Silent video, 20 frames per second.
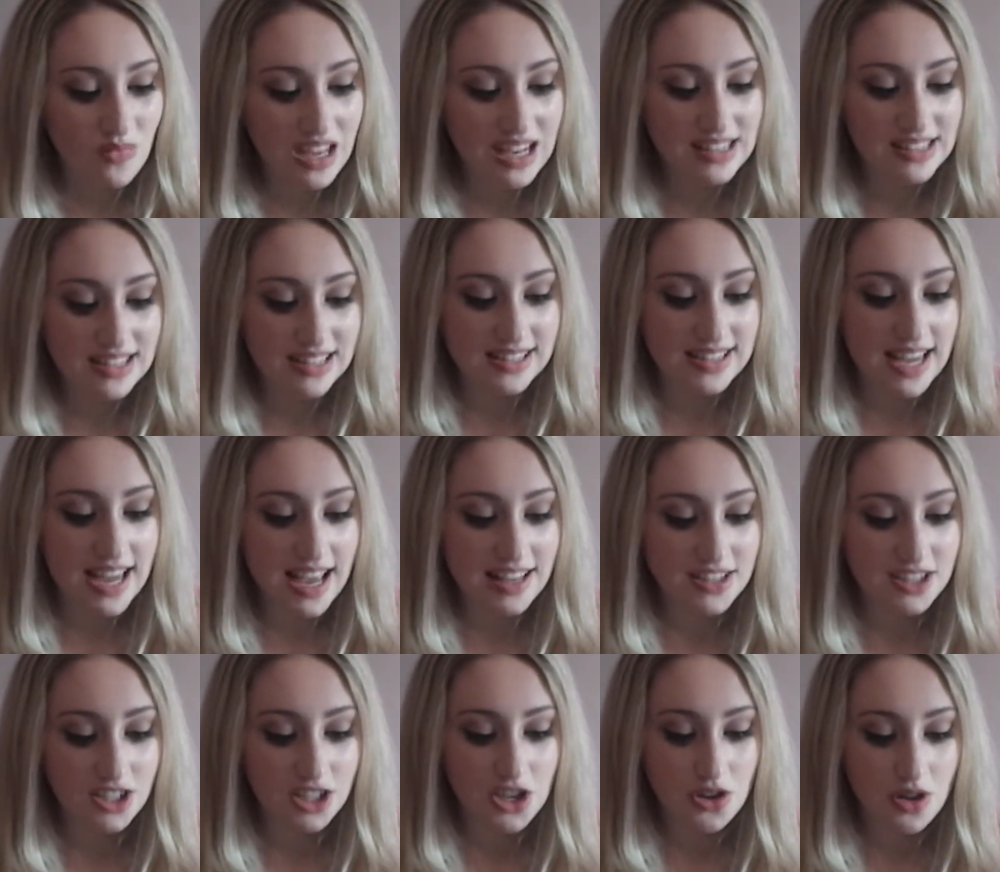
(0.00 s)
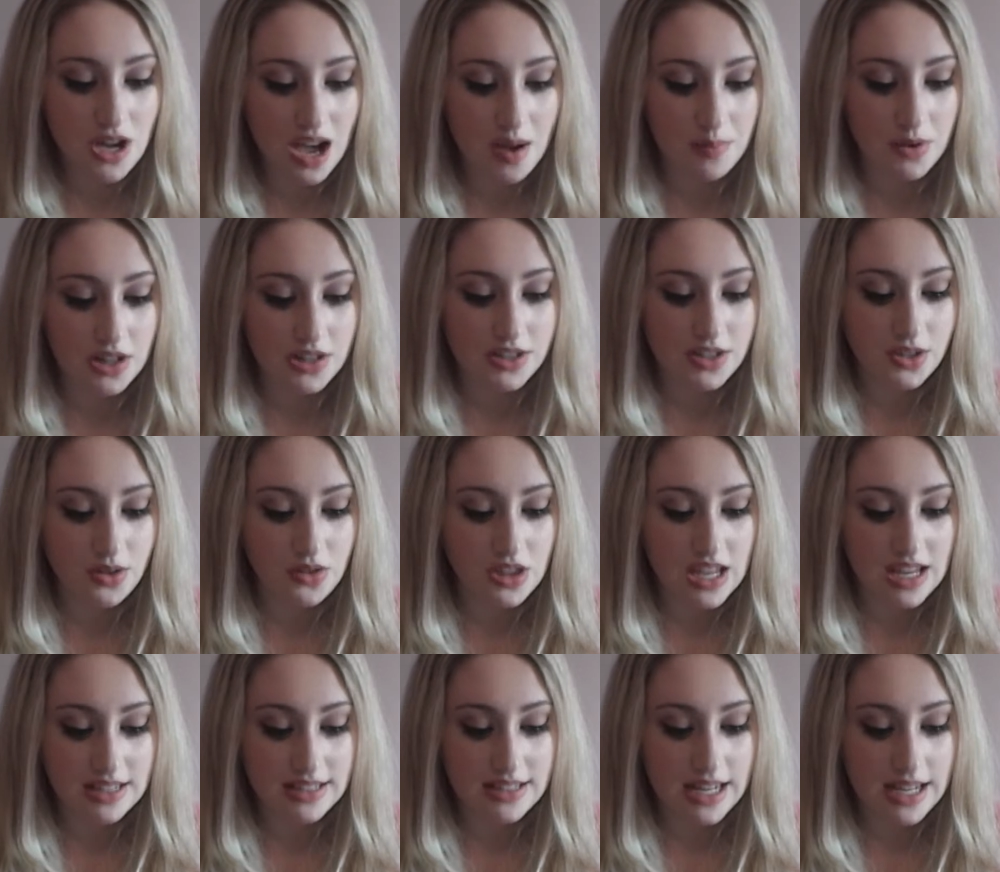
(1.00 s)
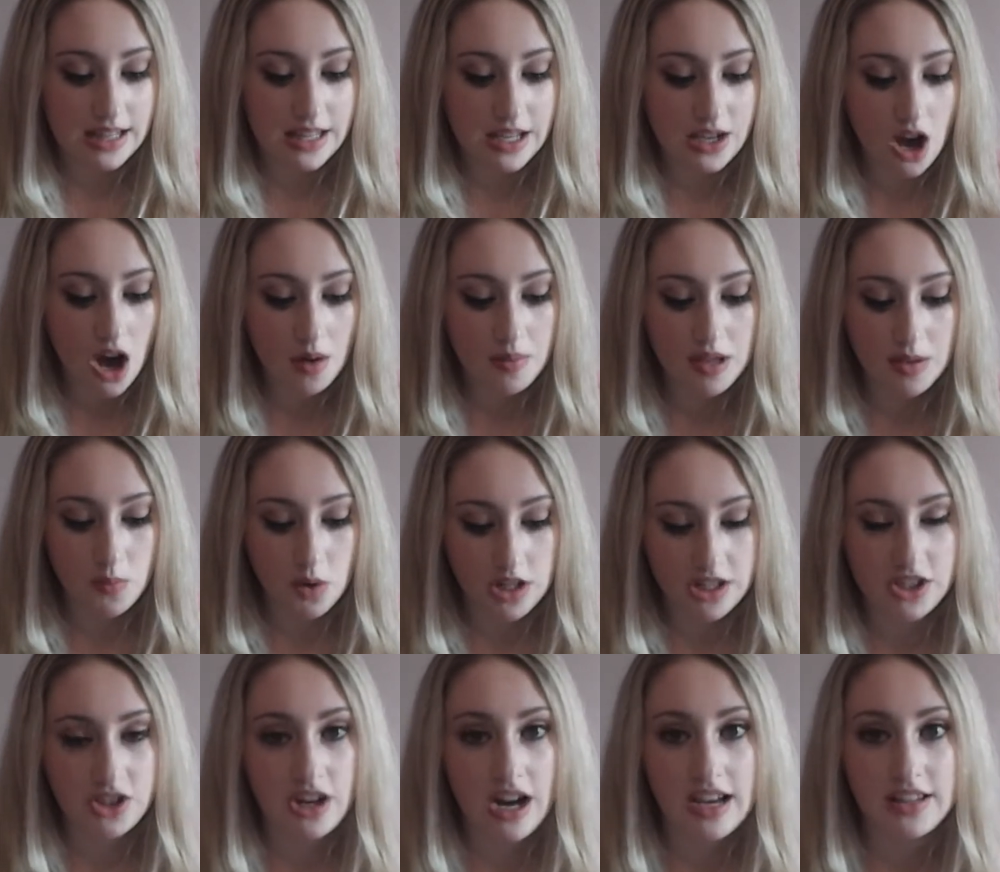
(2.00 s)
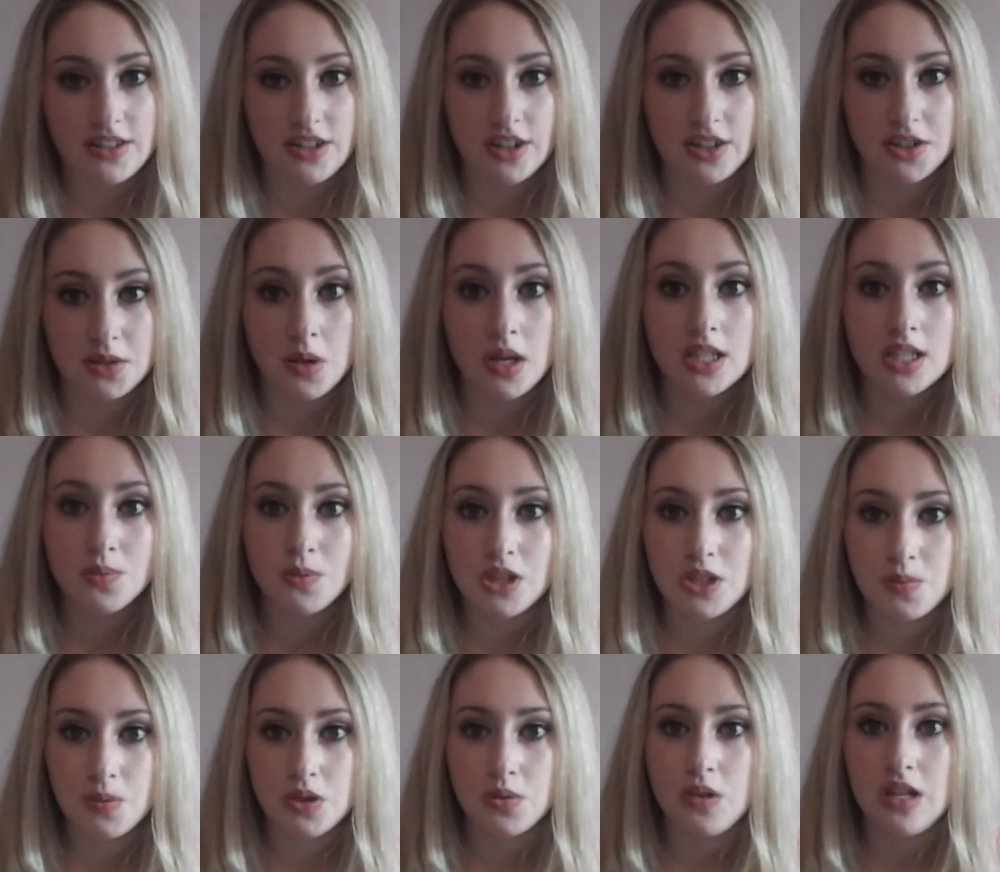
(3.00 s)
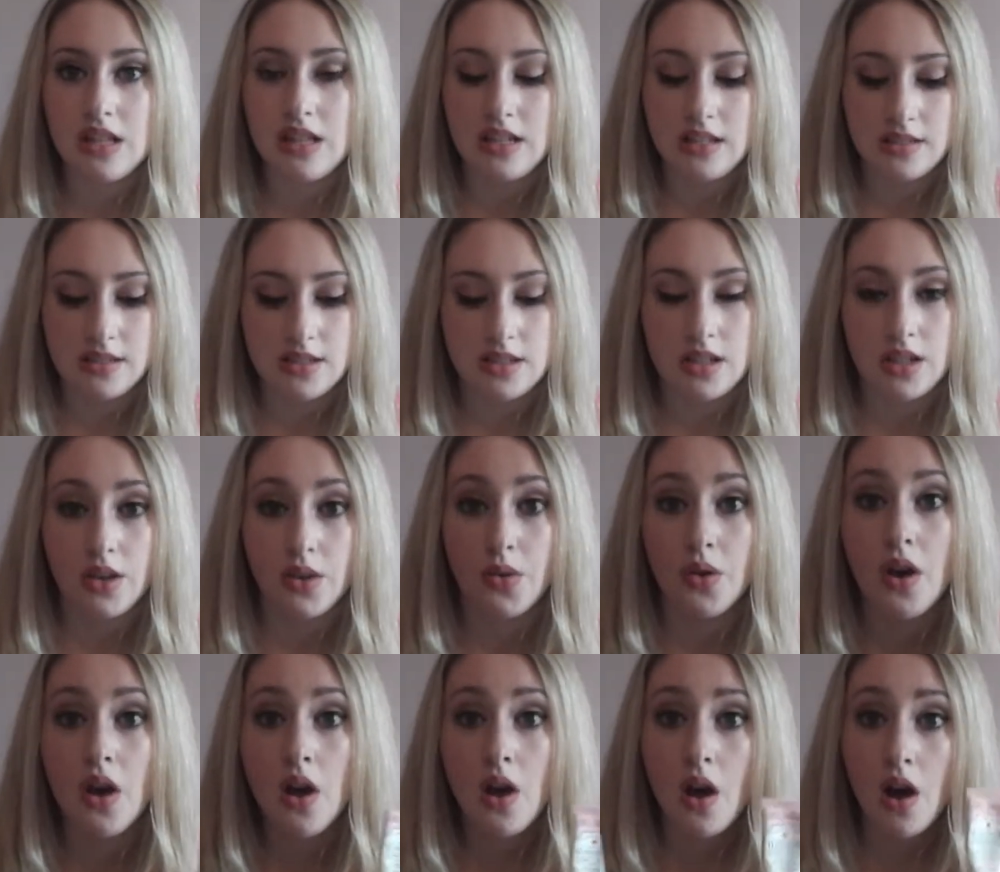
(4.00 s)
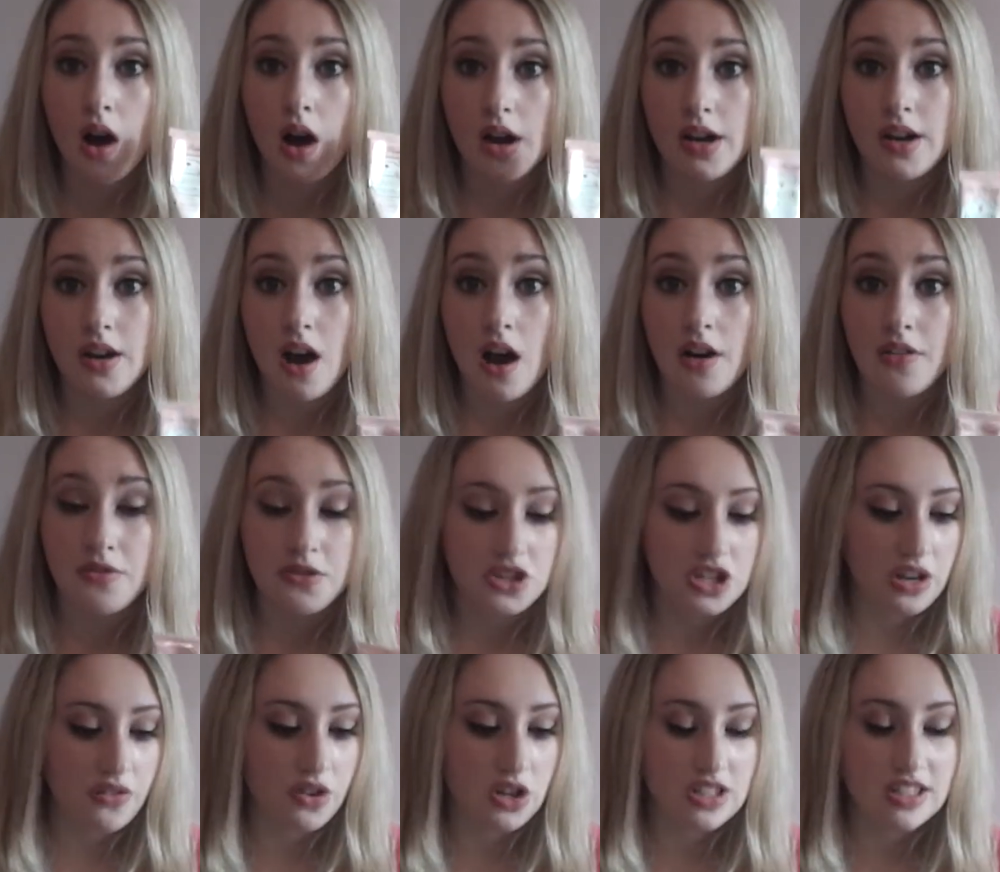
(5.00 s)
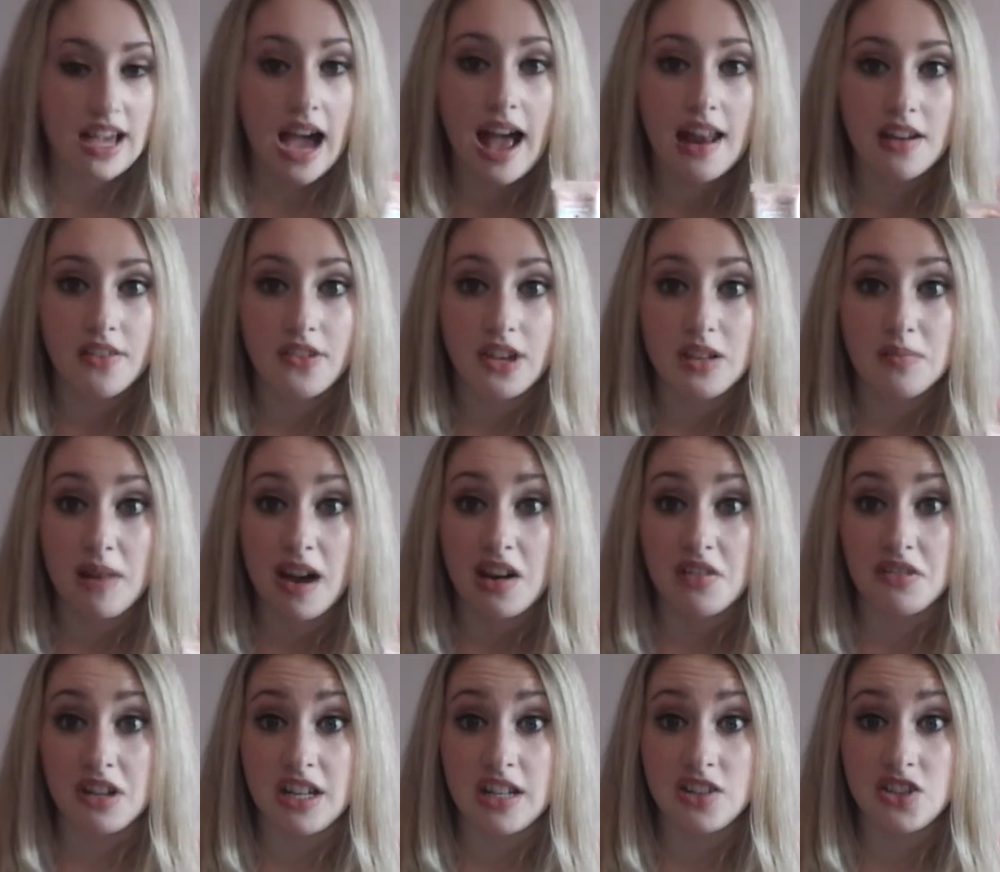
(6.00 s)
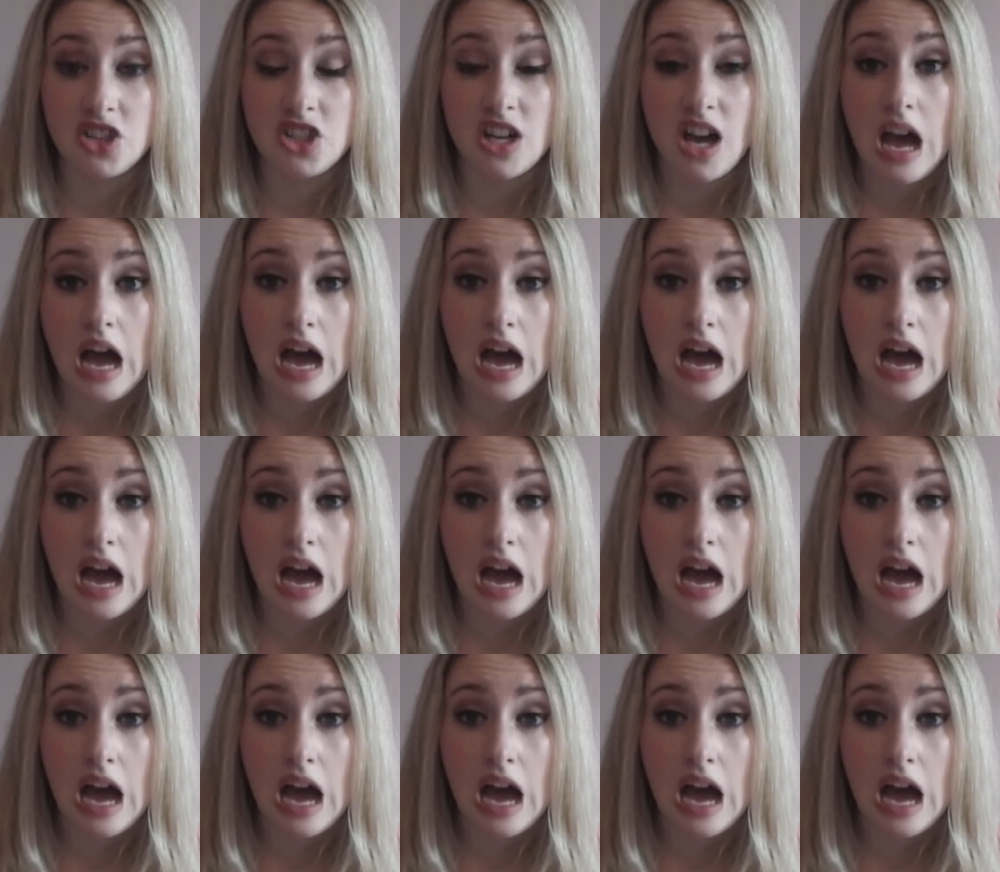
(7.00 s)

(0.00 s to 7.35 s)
It's the Say Yes to Cucumber Soothing Daily Calming Moisturizer. So I'll switch between these two on and off, whichever is kind of in my reach.